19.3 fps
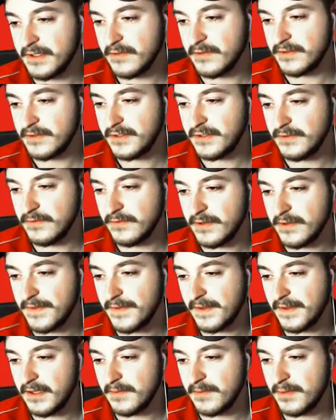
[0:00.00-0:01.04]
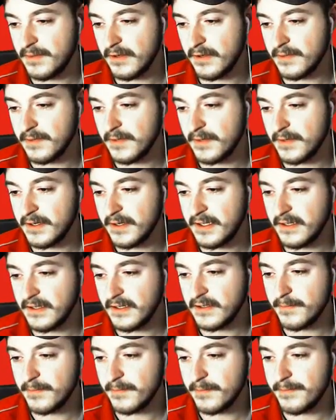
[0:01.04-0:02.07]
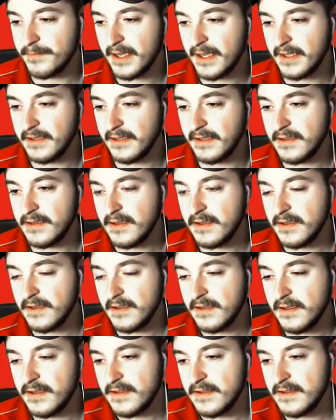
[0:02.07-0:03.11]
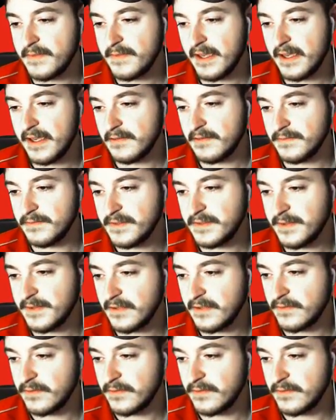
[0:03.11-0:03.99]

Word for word: to the Pokemart here, buy some items, because we're